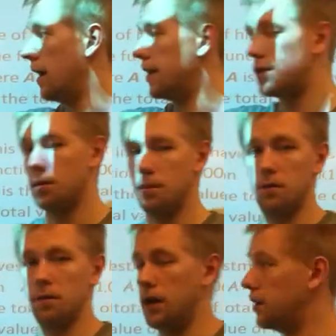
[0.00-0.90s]
and they told me
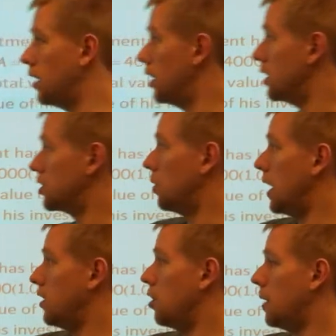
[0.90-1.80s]
the rate. So
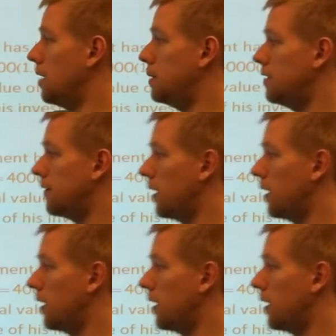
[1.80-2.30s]
I know my b